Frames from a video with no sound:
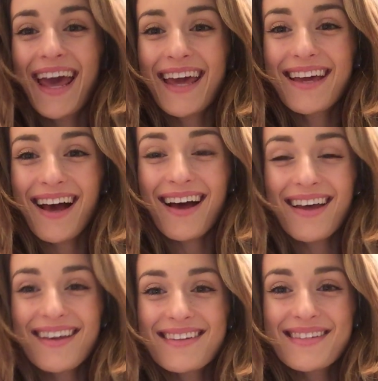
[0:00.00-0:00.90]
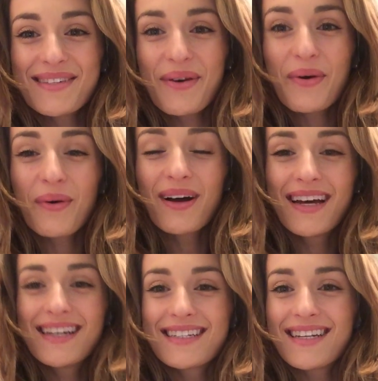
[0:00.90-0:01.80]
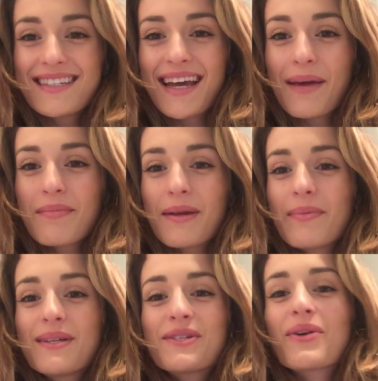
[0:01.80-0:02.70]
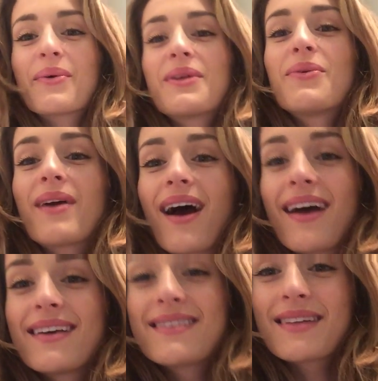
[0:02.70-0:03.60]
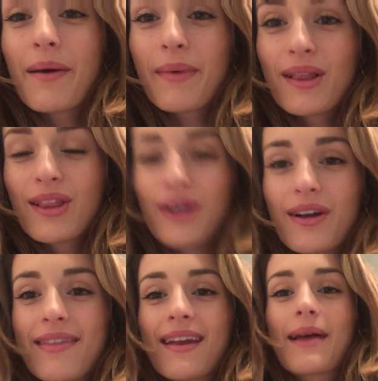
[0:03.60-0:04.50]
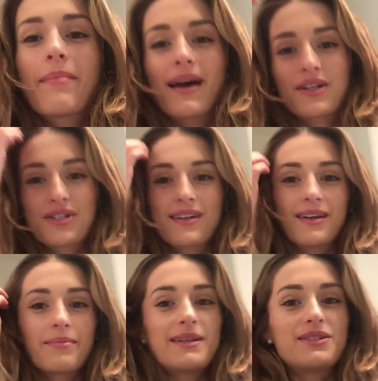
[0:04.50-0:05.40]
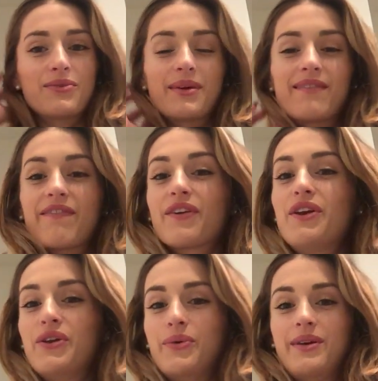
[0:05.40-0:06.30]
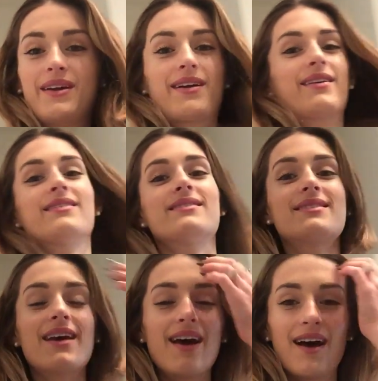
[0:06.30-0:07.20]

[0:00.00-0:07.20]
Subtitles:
Hey guys, so today I'm going to be showing you guys a look that I'm actually going to be doing for New Year's.